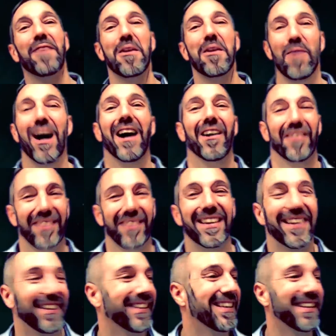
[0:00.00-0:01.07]
Meanwhile,
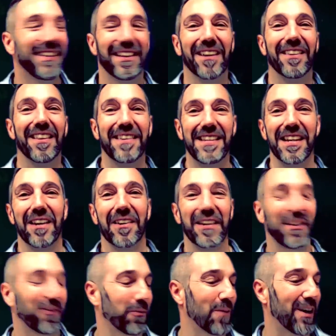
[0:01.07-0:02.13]
they're the
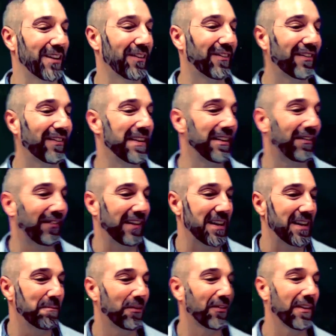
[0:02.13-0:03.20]
tyrannous ones, it
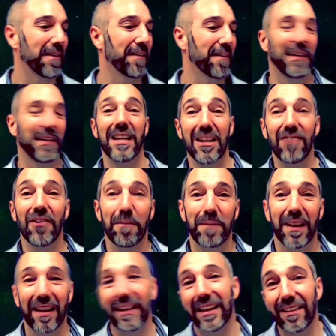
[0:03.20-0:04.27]
seems, in Egypt,
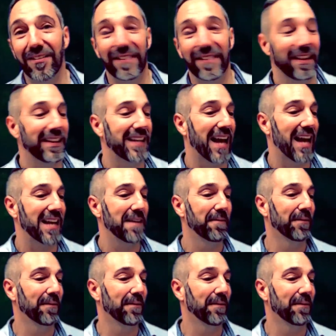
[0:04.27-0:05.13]
at least in the day.